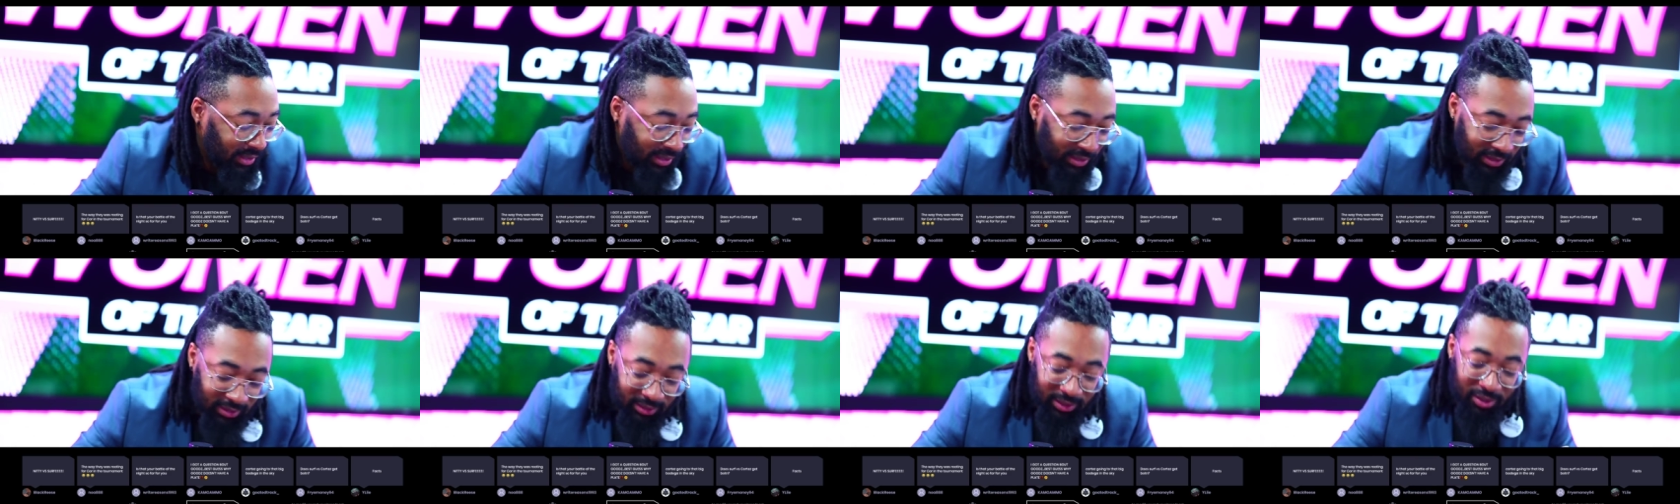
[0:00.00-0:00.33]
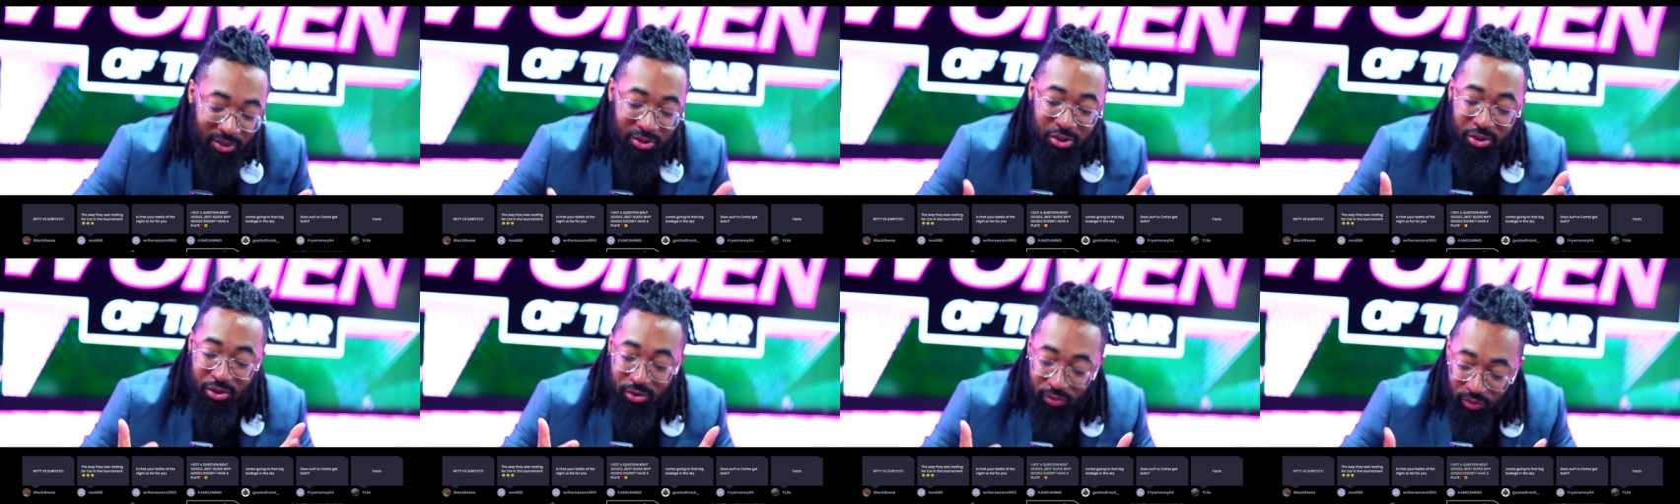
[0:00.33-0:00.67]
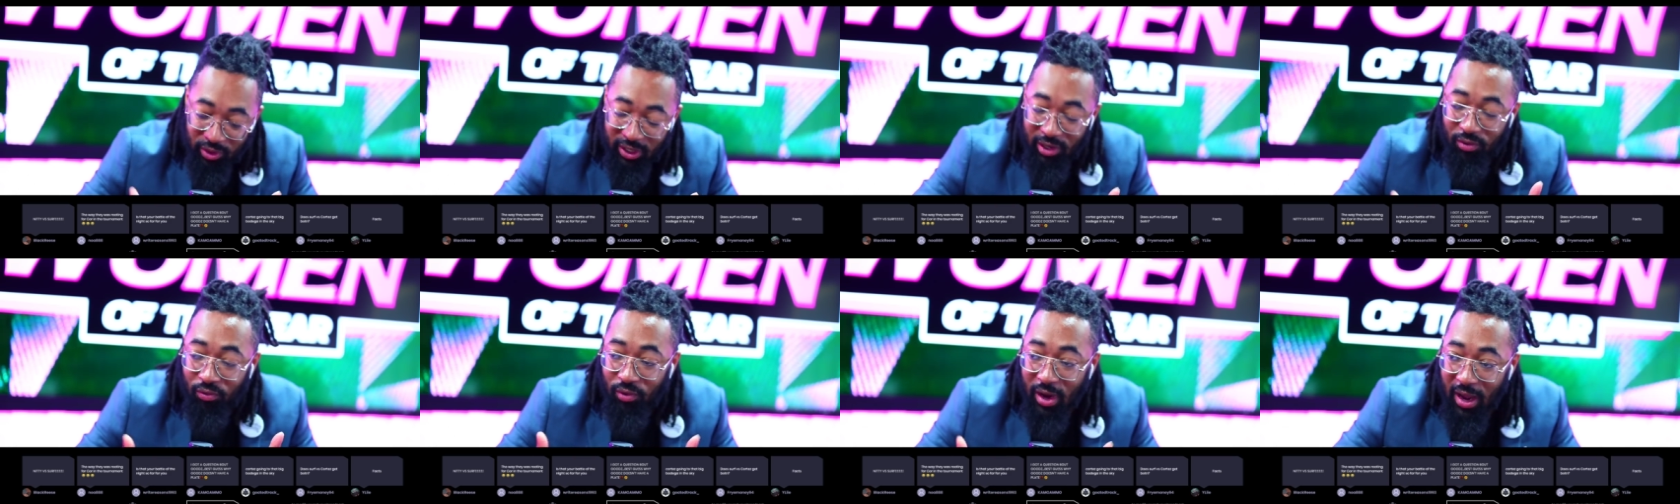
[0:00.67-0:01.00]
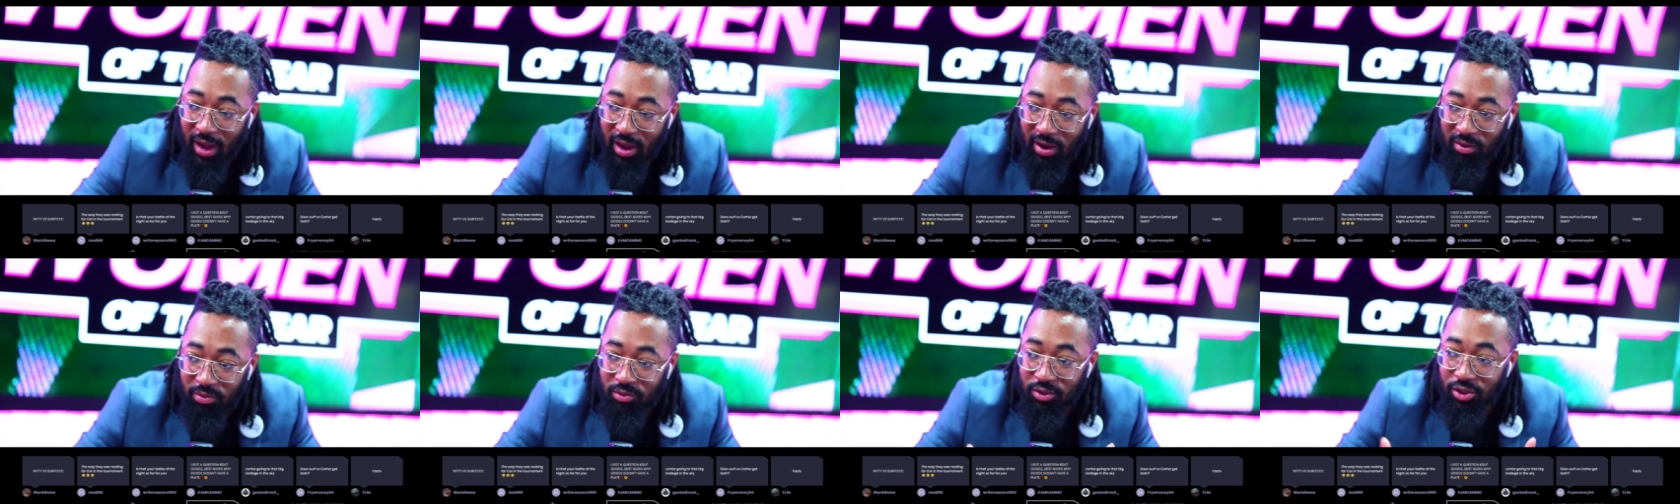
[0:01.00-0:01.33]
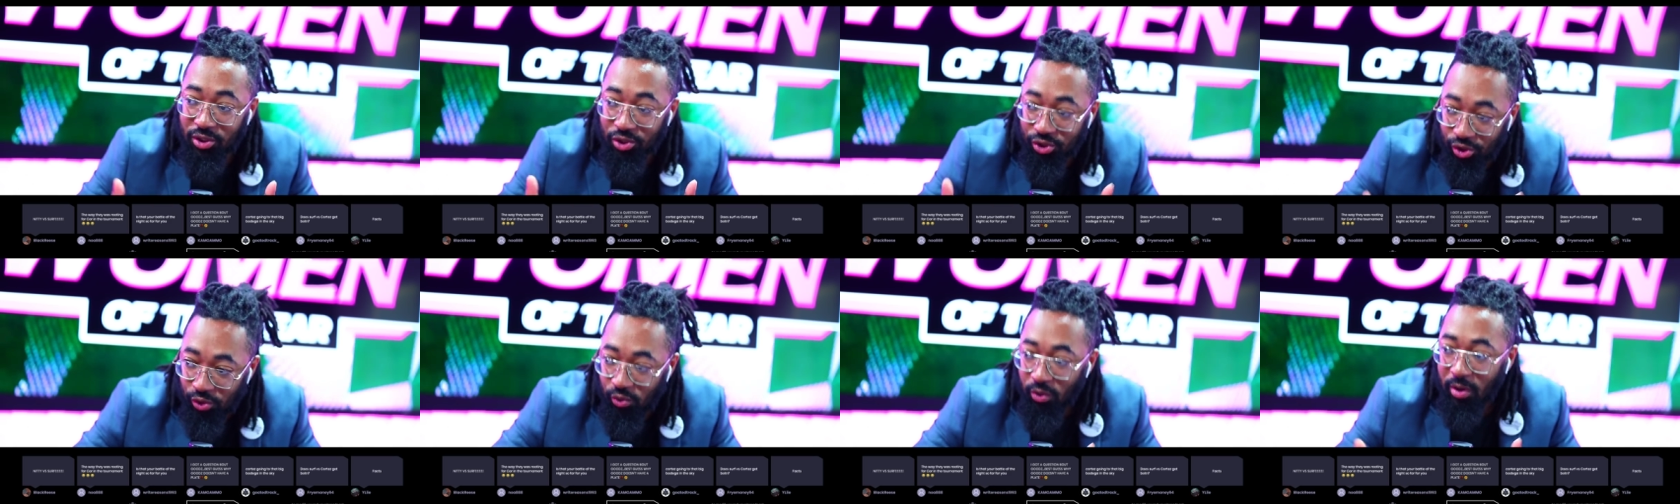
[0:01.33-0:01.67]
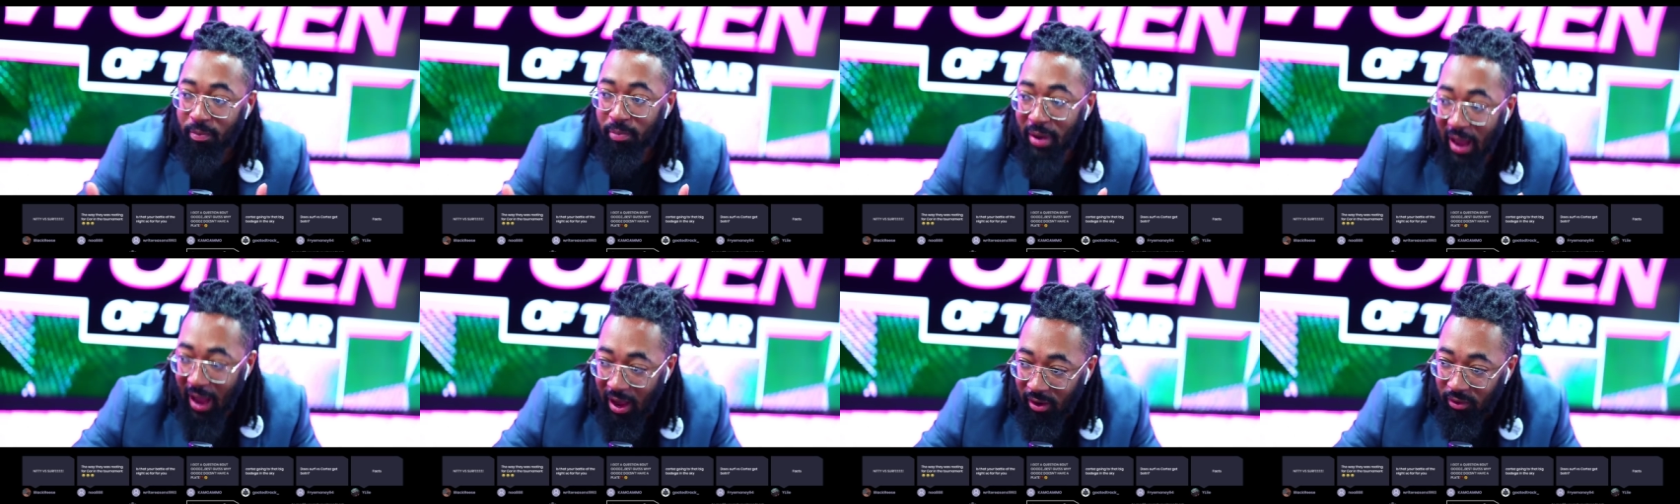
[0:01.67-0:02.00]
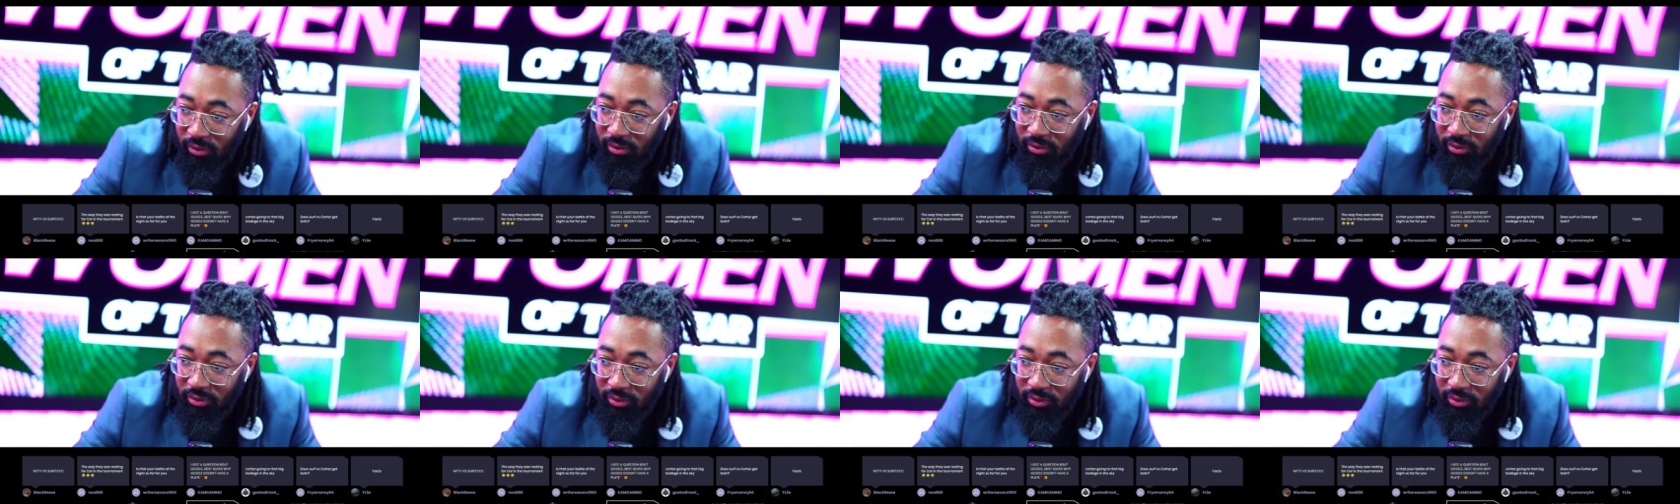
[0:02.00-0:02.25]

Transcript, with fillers: There's three rounds to a battle.